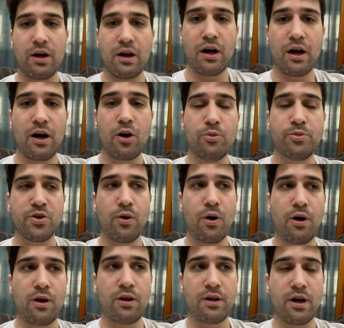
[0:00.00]
I hope you
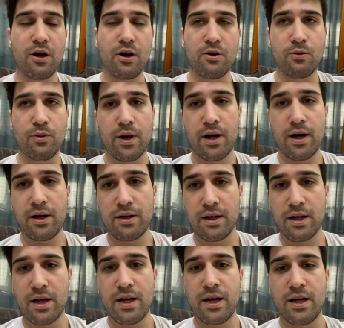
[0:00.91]
all are well
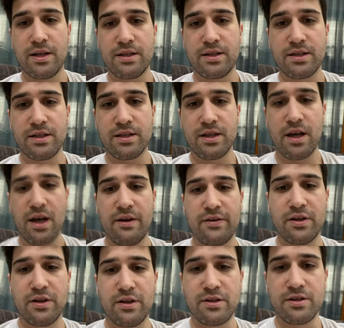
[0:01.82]
and have
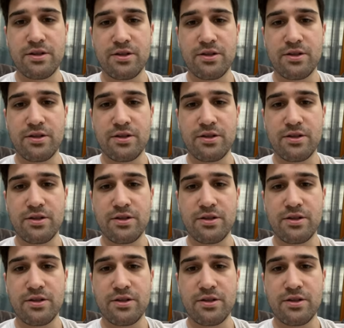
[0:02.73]
a good